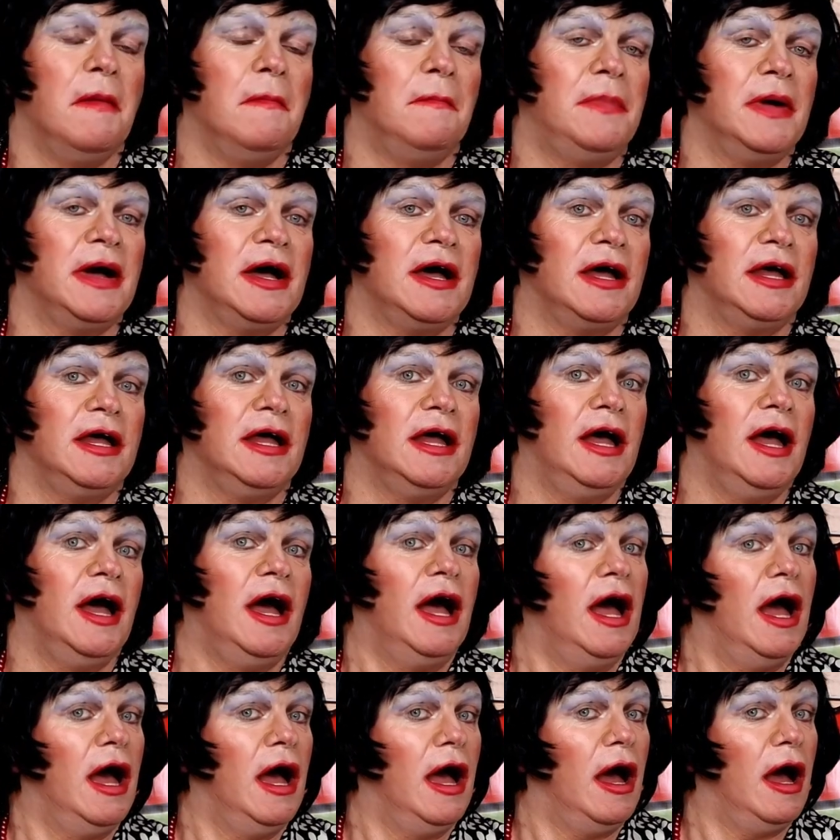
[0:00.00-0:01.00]
But
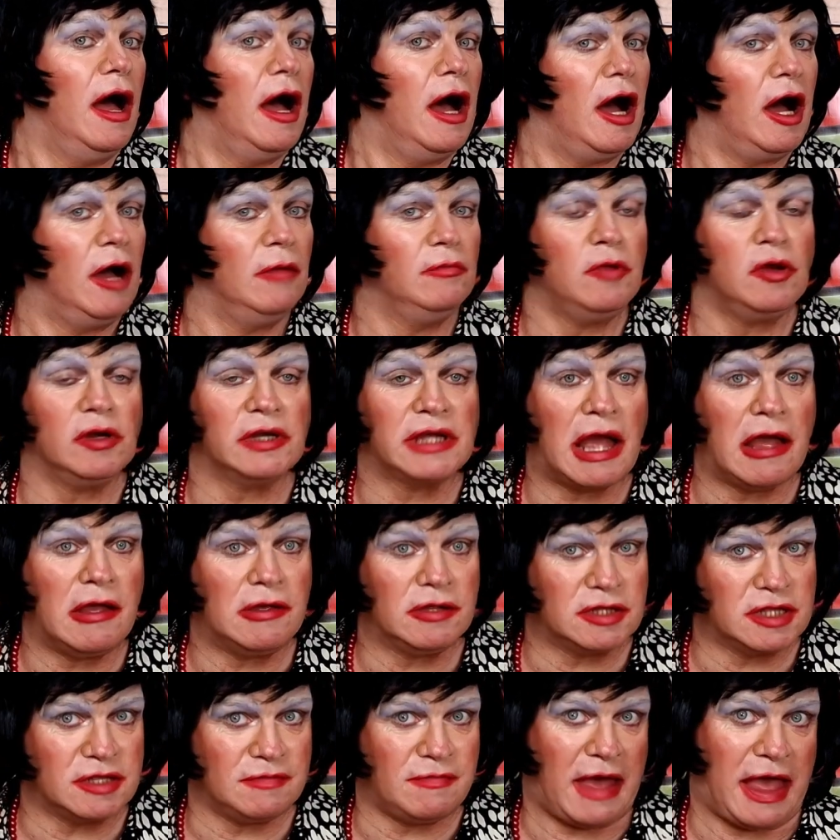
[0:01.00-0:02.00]
I'm not
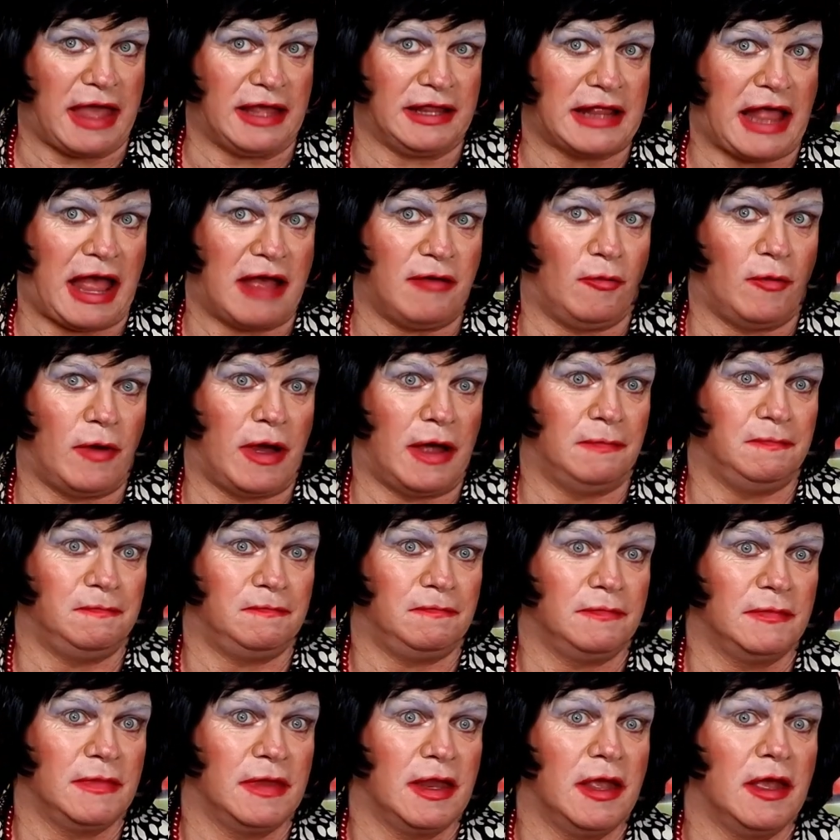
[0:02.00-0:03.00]
going to make that one
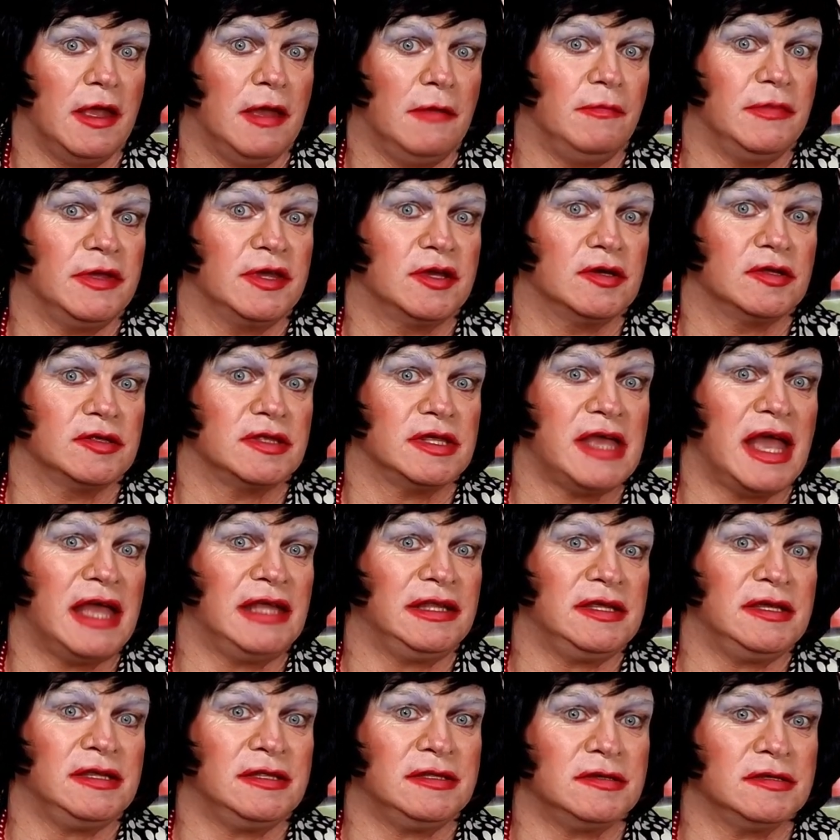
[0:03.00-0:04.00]
because the
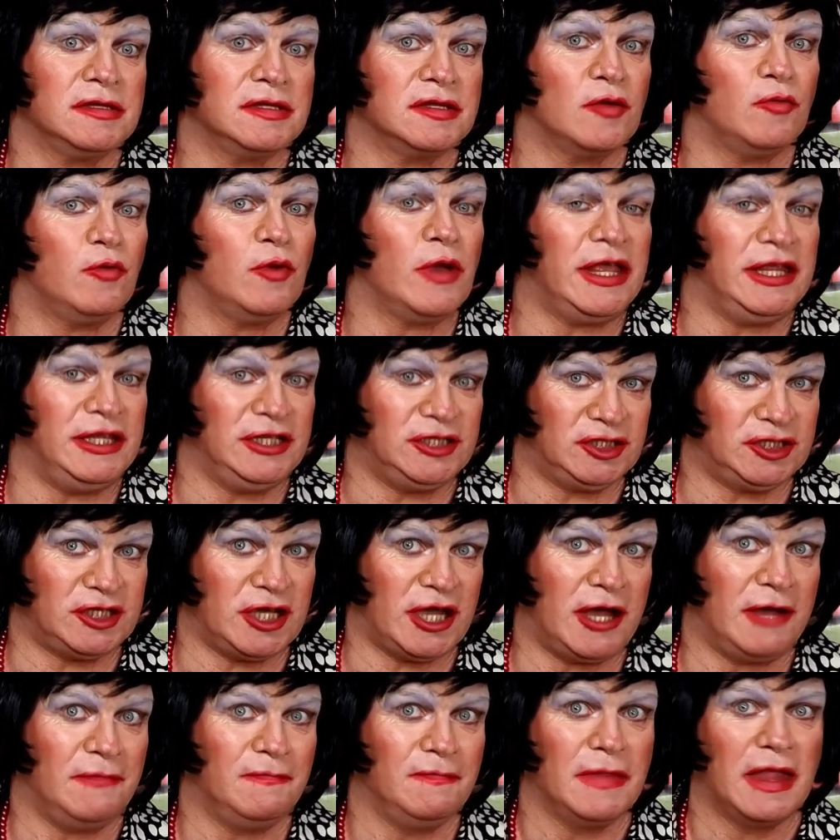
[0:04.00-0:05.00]
editor's a
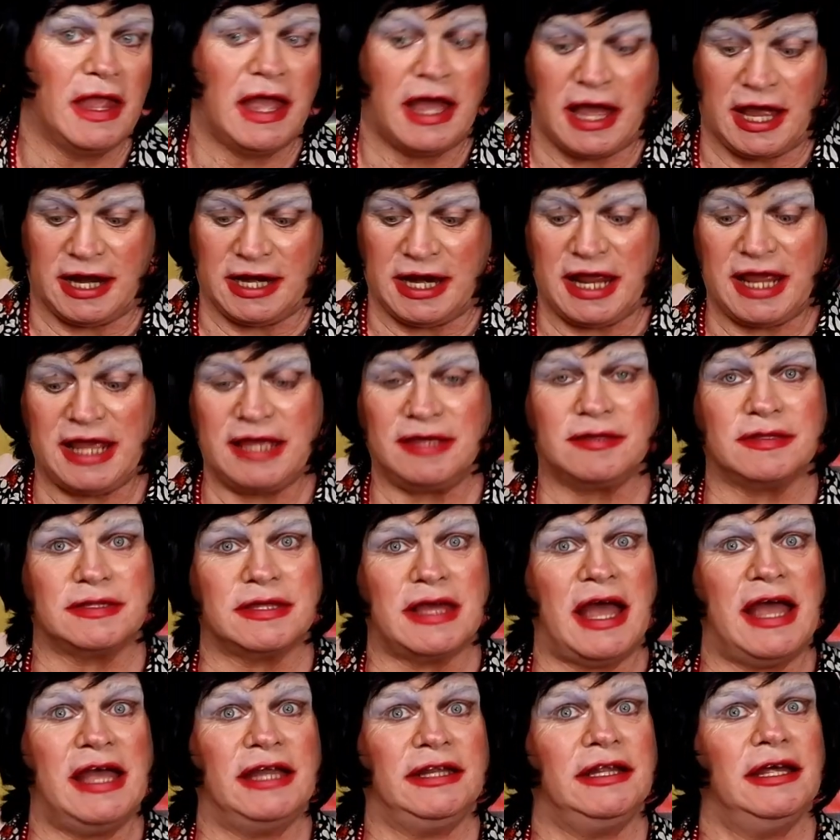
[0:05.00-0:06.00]
whinger. And he
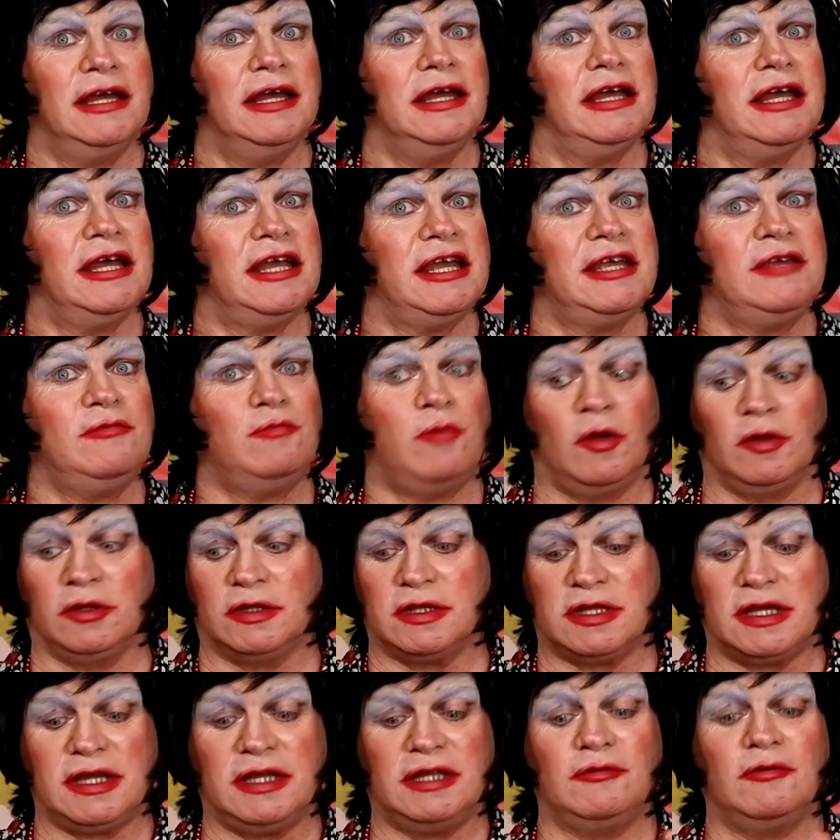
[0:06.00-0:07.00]
said he
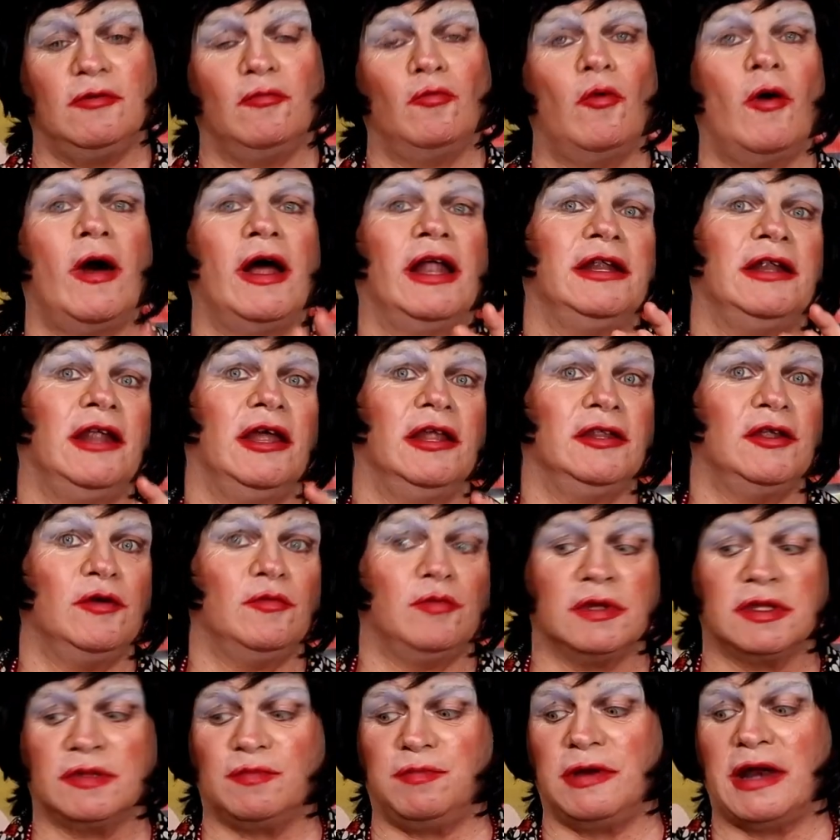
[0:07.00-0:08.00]
wanted one that
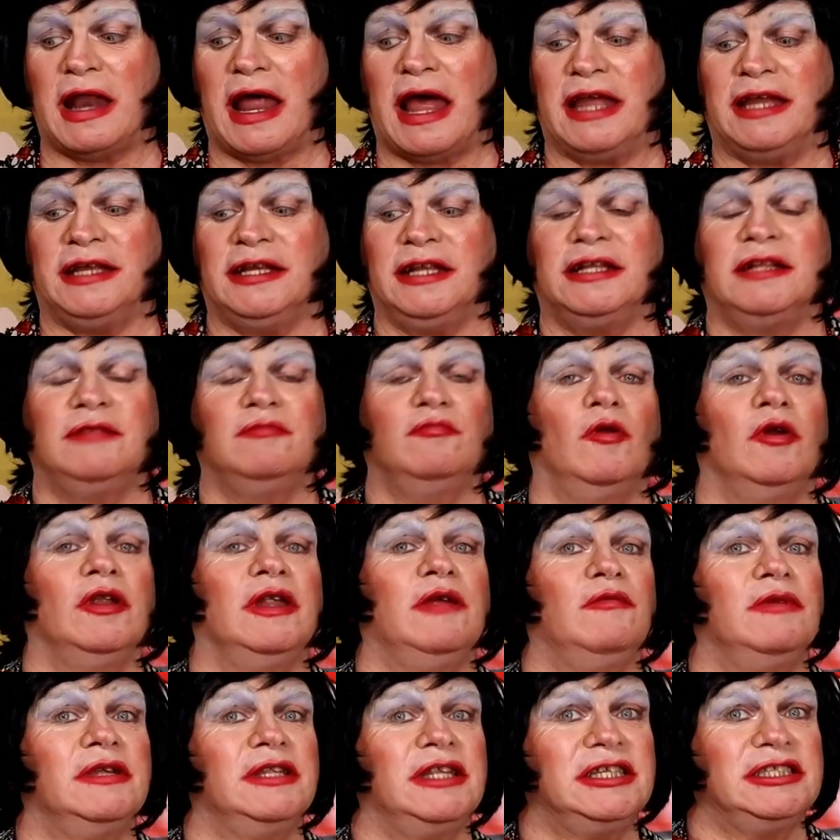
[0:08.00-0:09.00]
was plain. He didn't want
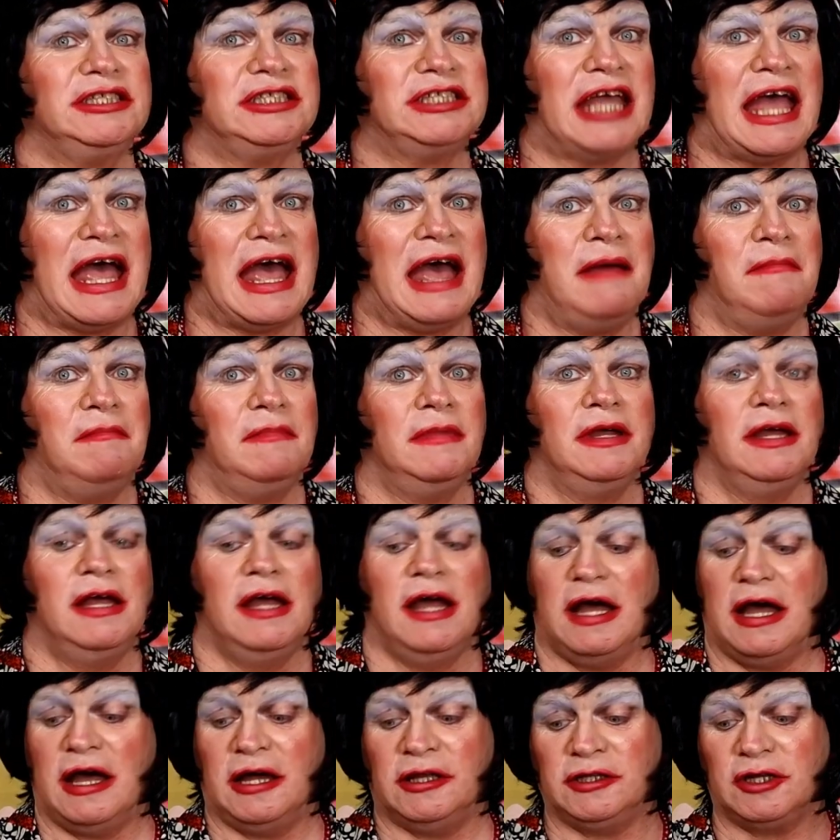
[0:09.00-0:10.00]
it with the jam
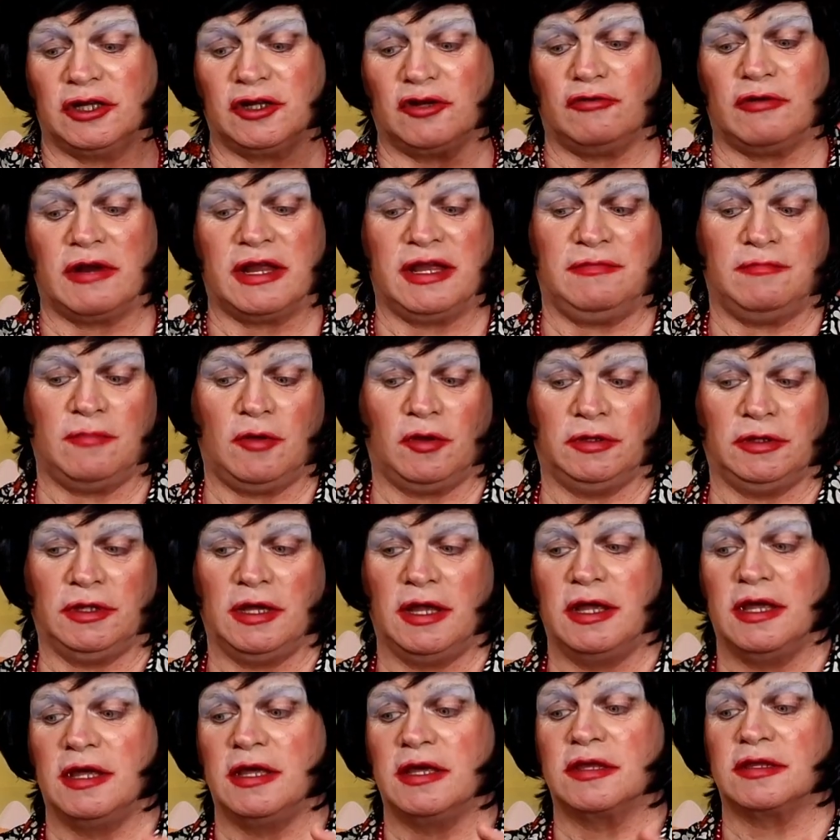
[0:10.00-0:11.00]
and the cream on.
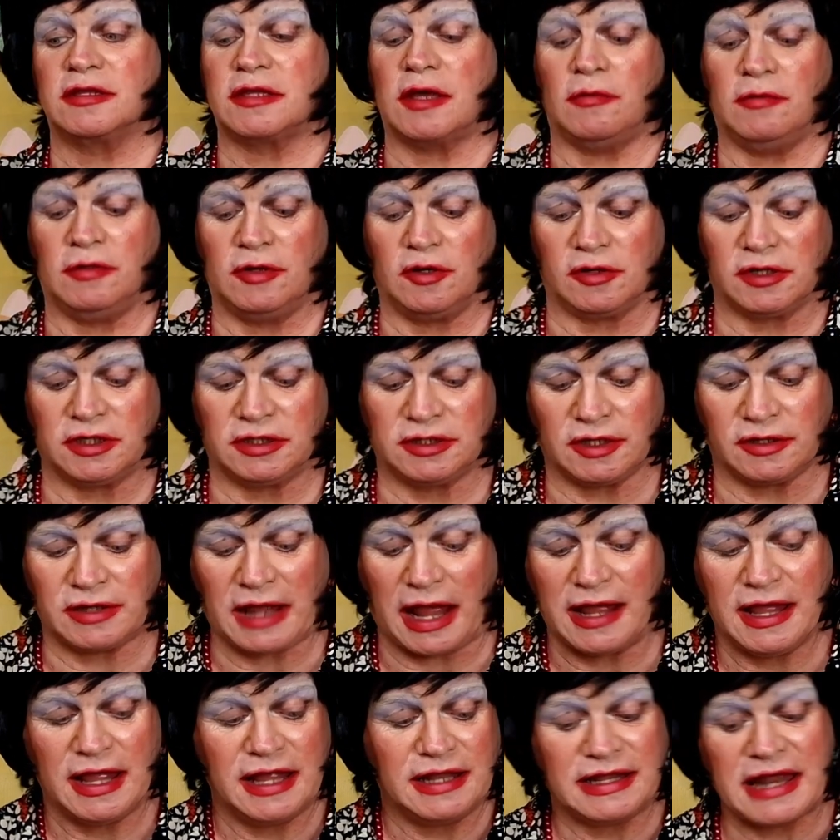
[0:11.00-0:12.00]
So we're not going to do that.